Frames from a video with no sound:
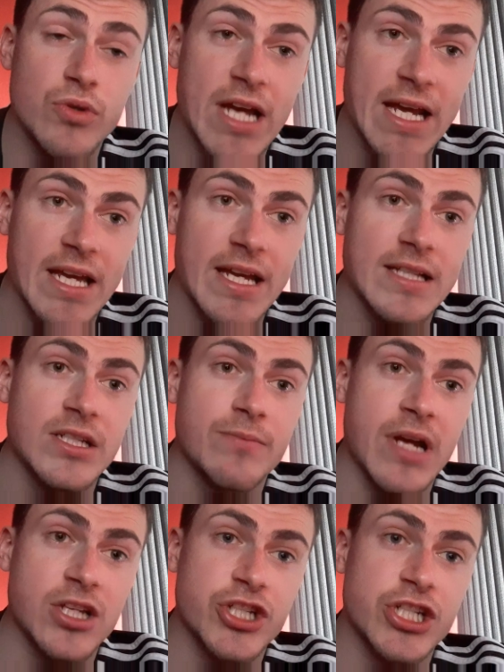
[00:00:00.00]
decades at
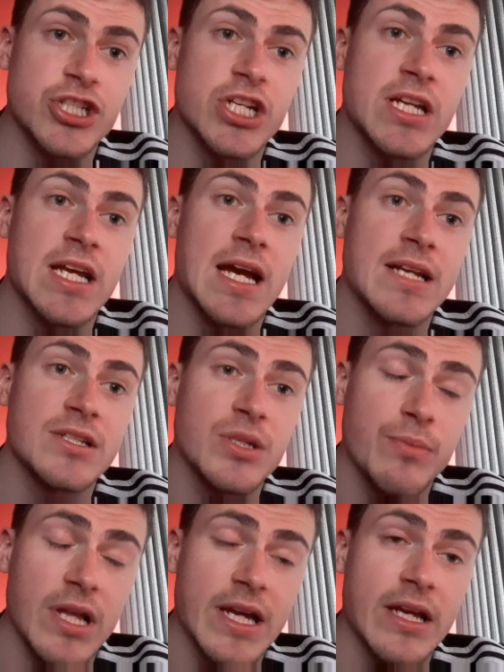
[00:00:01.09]
Manchester United as a
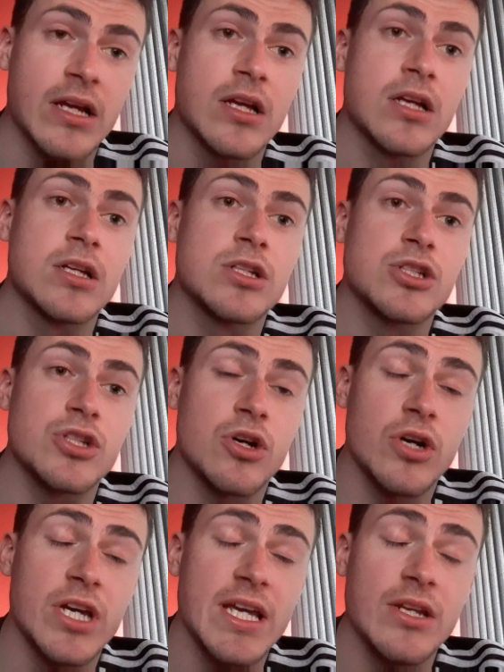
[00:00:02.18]
player, so
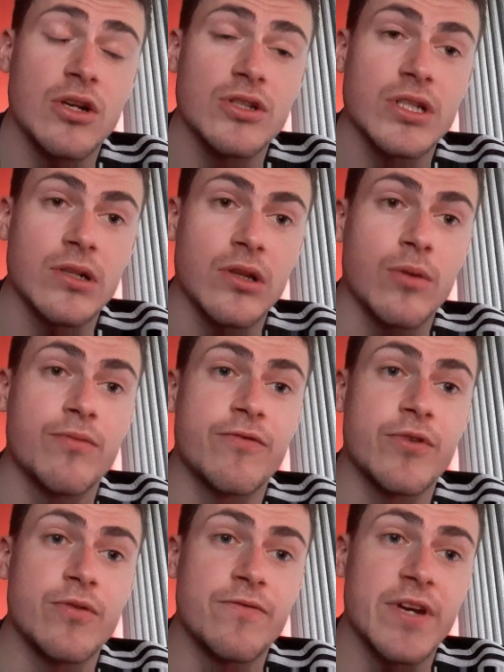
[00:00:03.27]
he knows the club
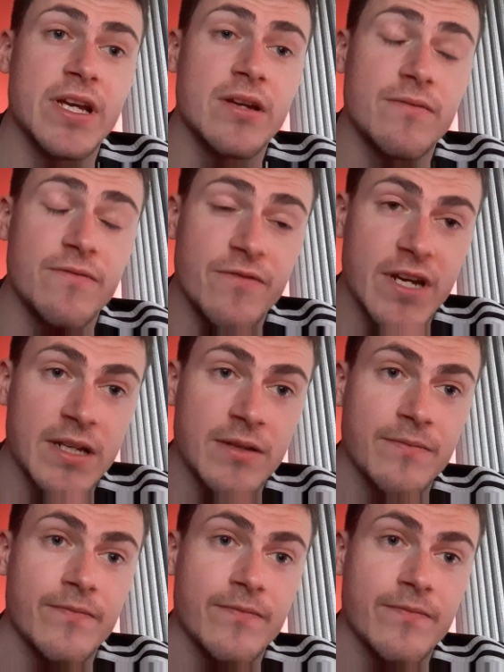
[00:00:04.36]
through thick and thin.